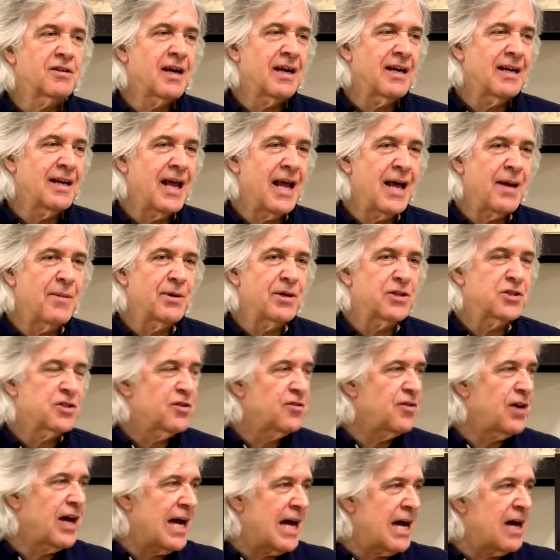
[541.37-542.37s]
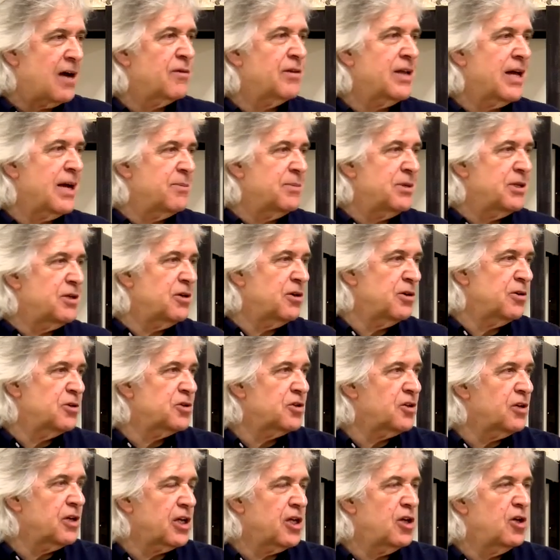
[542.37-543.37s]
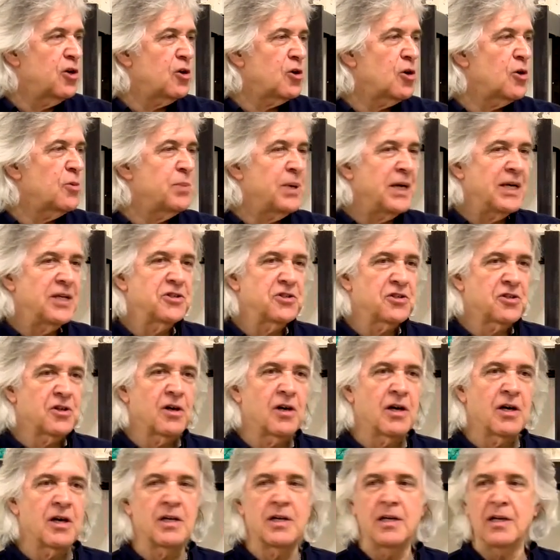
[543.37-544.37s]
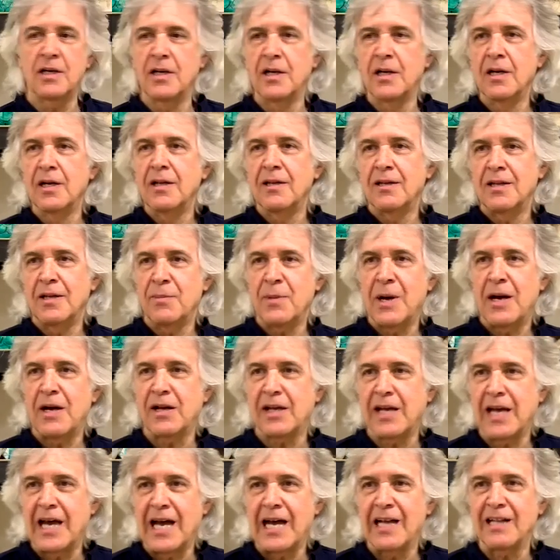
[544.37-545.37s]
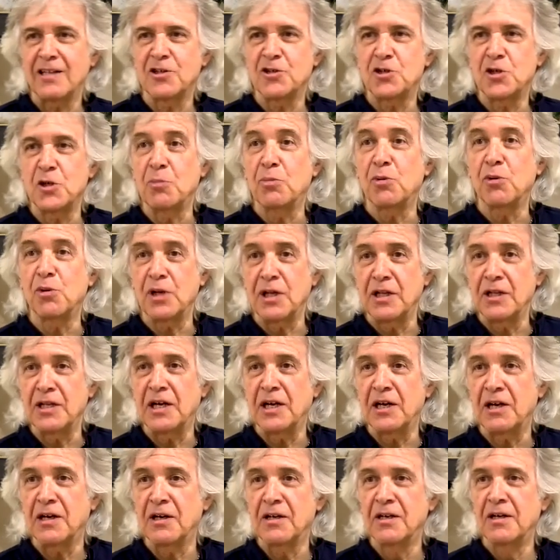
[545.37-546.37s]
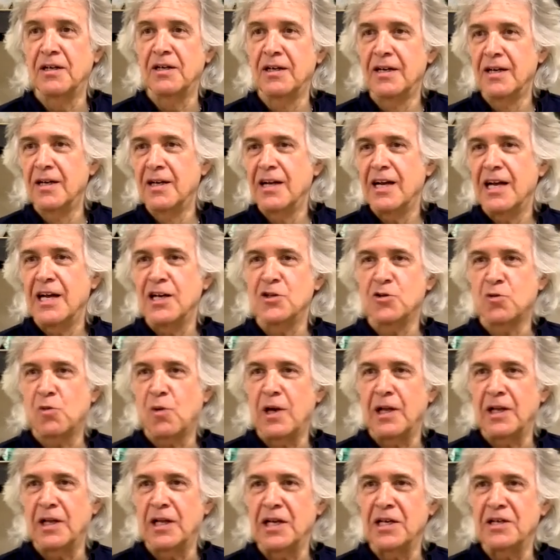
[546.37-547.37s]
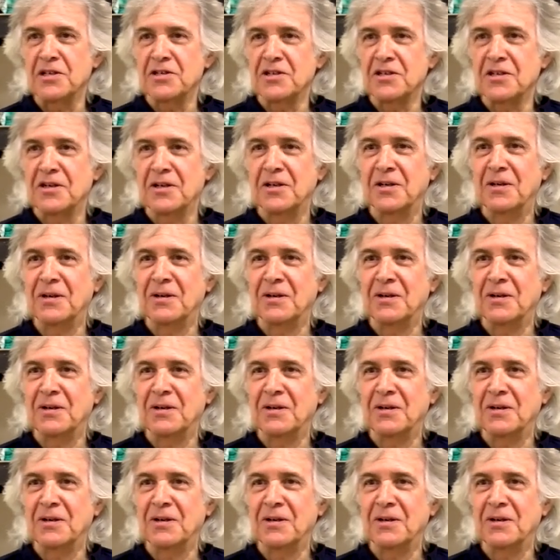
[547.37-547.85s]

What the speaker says: dynamics of how that material is going to cure based on the amount of catalyst you put in there, as well as